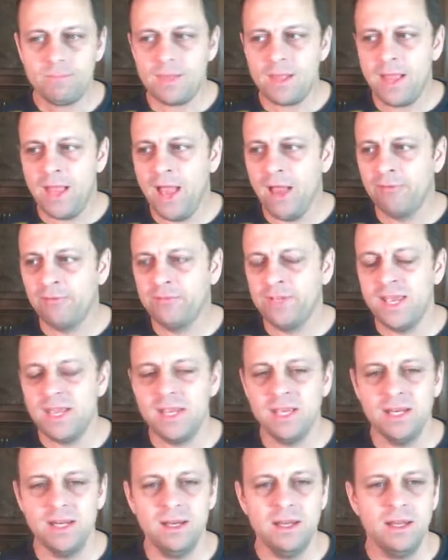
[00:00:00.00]
have
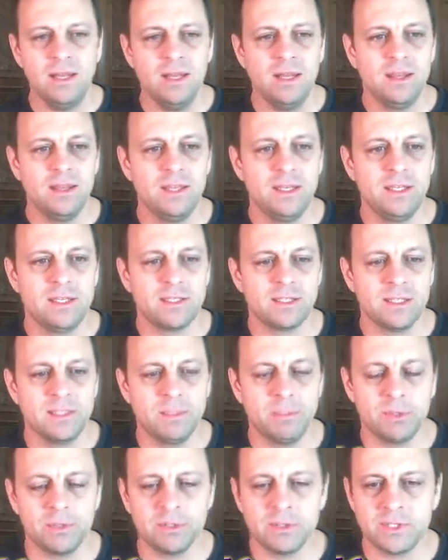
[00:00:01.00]
taken the
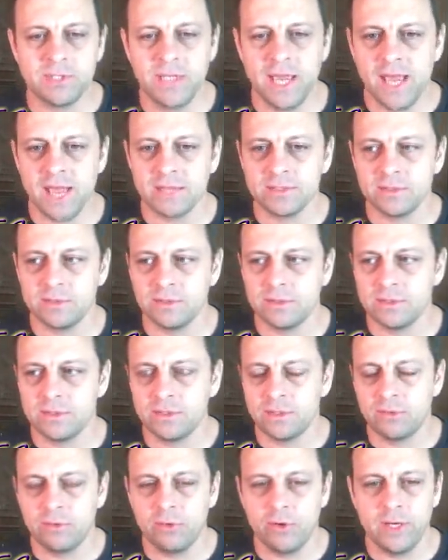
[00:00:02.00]
Sleeper's Castle.
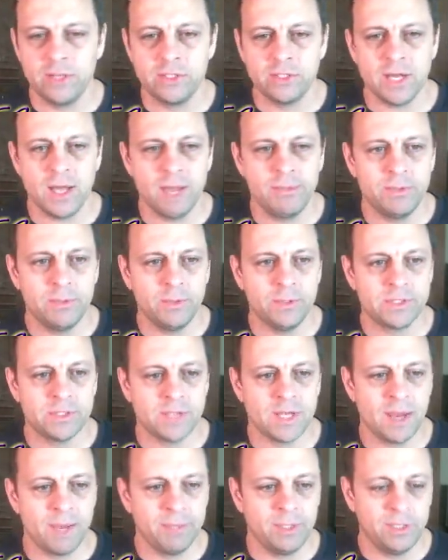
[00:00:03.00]
So great job to
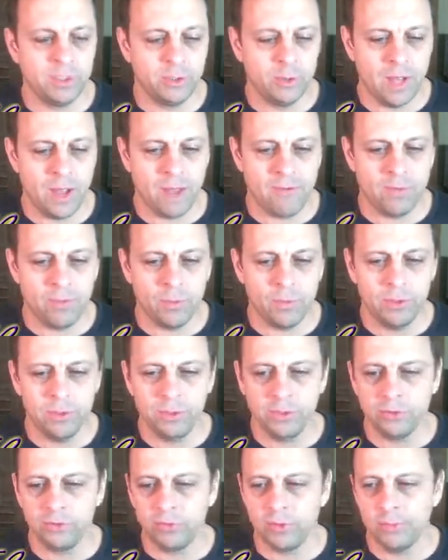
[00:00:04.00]
Insomnia, to everyone who
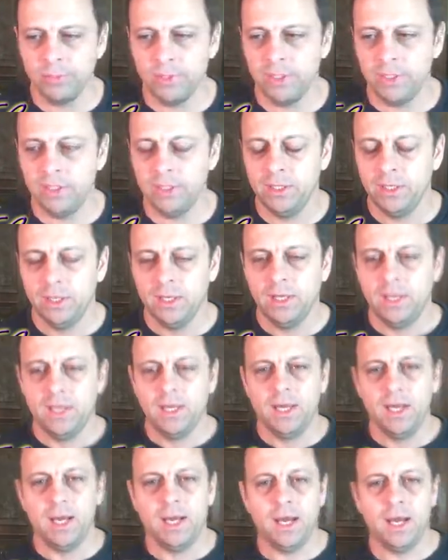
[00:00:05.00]
contributed.
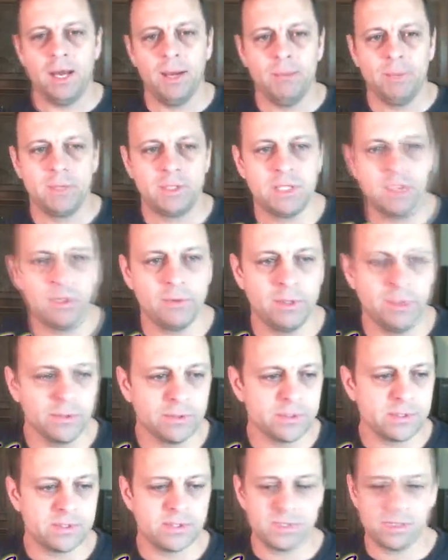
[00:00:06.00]

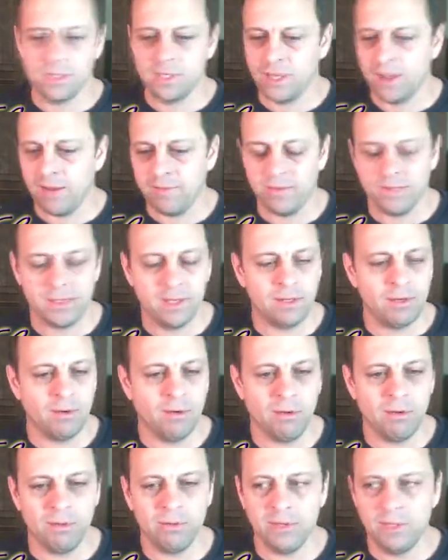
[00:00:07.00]
Materials, everything,
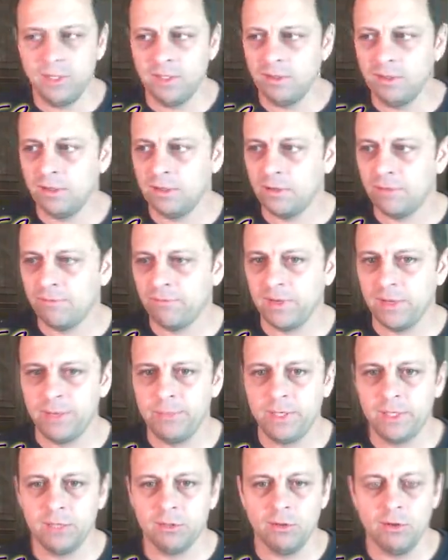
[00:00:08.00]
all the
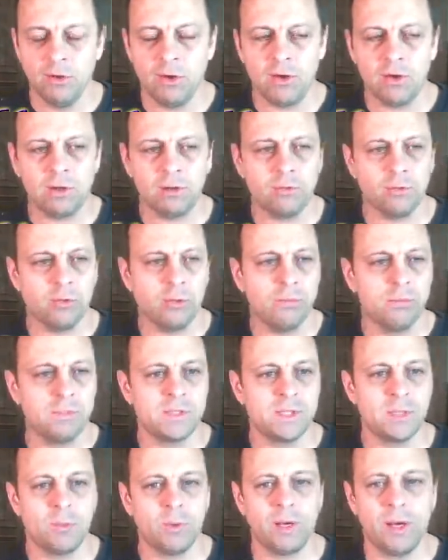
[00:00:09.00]
flaming log groups
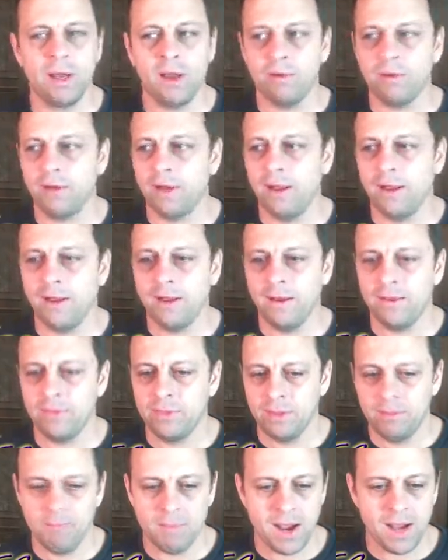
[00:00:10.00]
that went out,
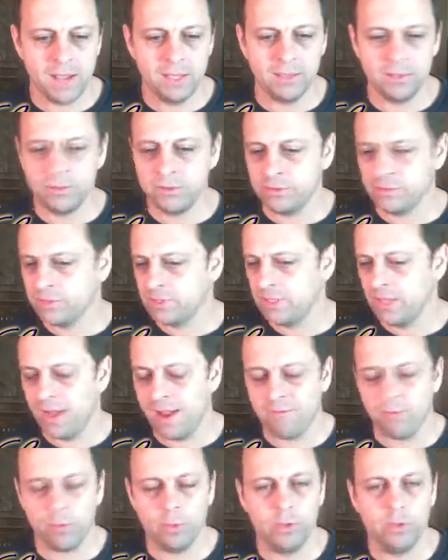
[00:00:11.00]
the miners,
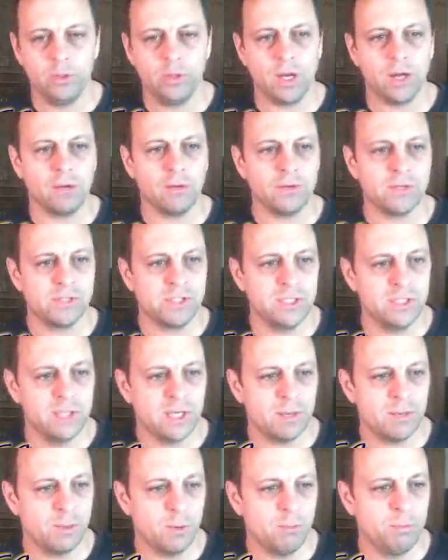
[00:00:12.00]
everyone who got all the siege
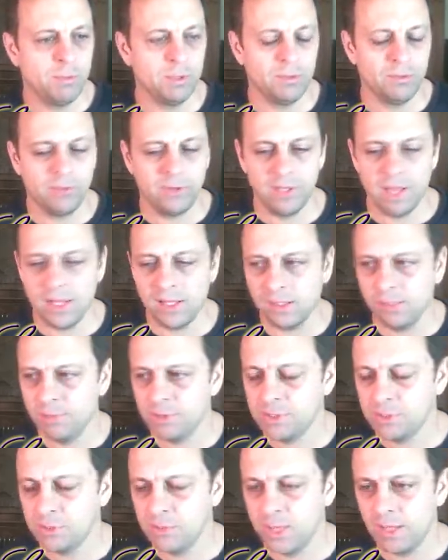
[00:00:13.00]
ammo built, the
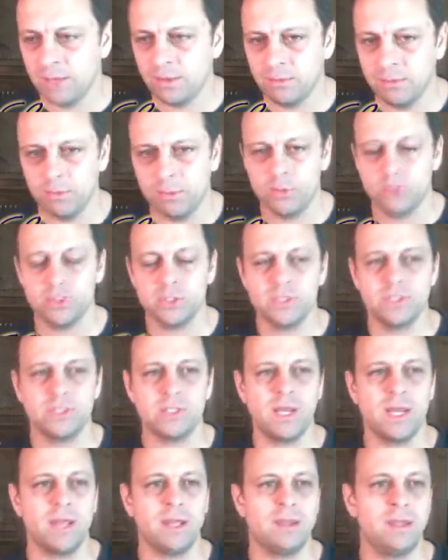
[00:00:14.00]
alchemists who got the potions,
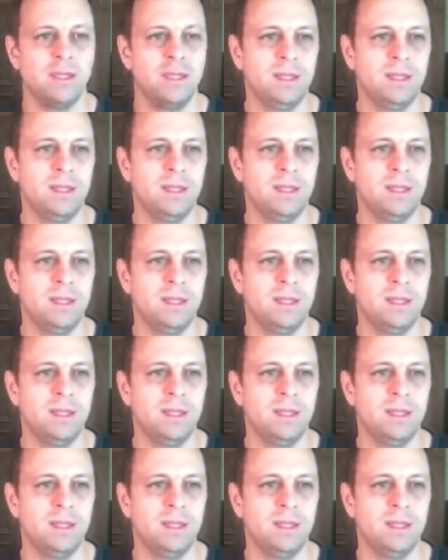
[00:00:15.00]
and